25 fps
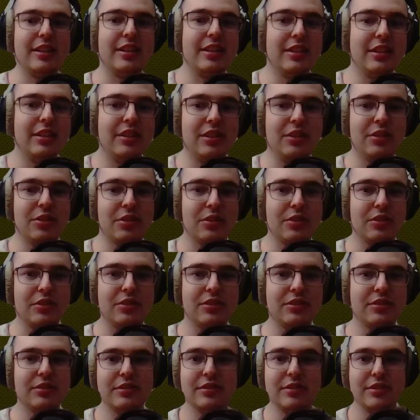your
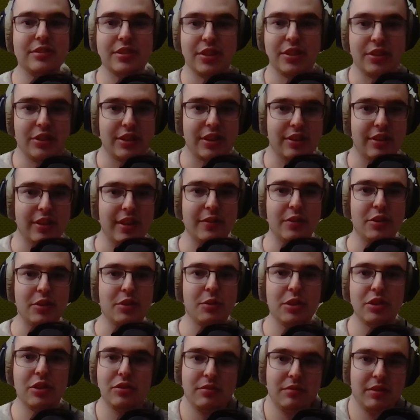Zilean doesn't level,
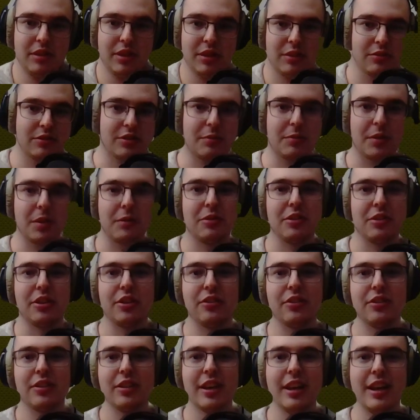which, you know, sometimes it
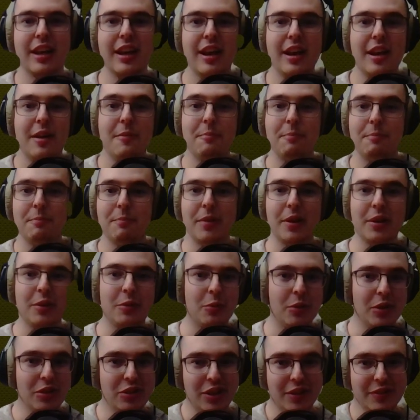doesn't. But
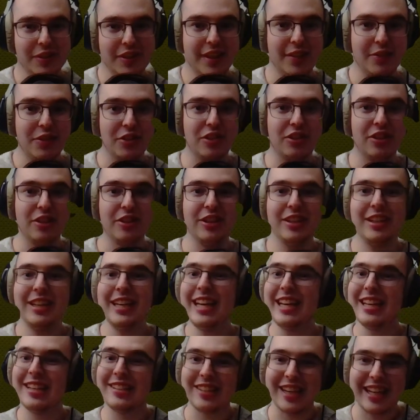once you have a leveled Zilean,
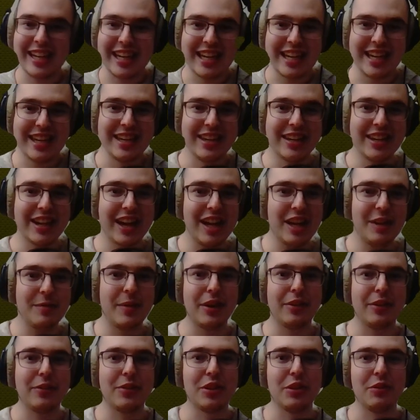it is a
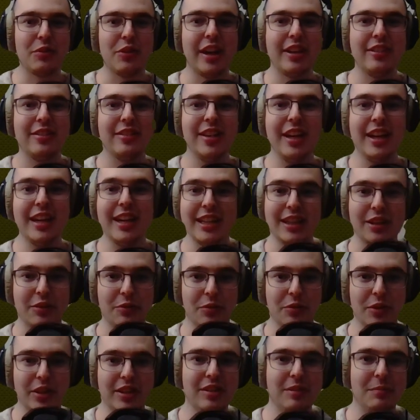nightmare for the Ryze deck, and the
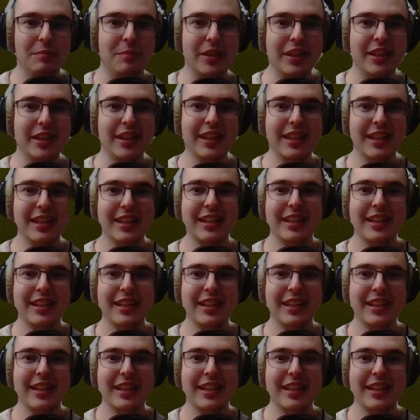reason being